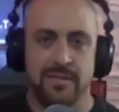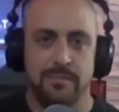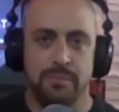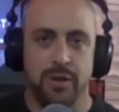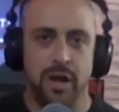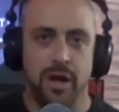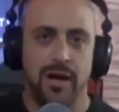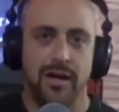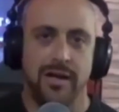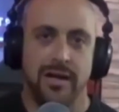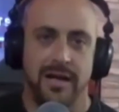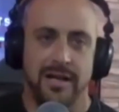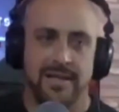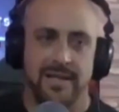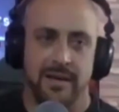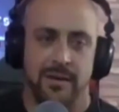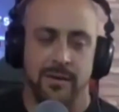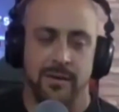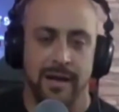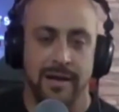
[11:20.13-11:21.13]
Tons of
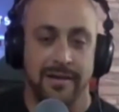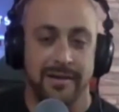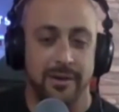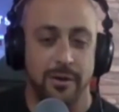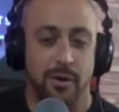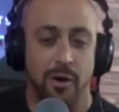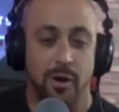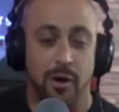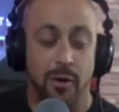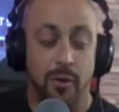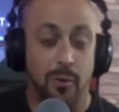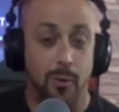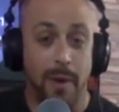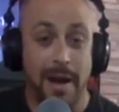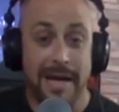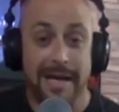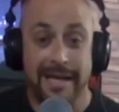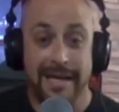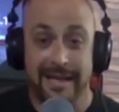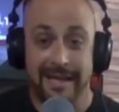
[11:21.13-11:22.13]
blog content around it that are
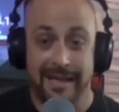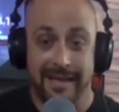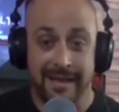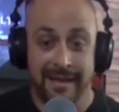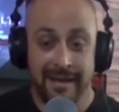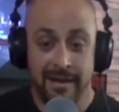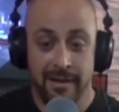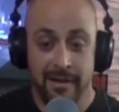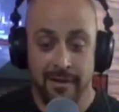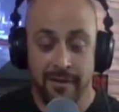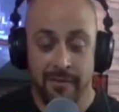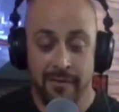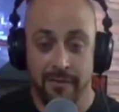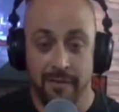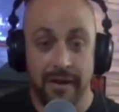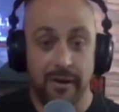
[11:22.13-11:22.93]
all ranking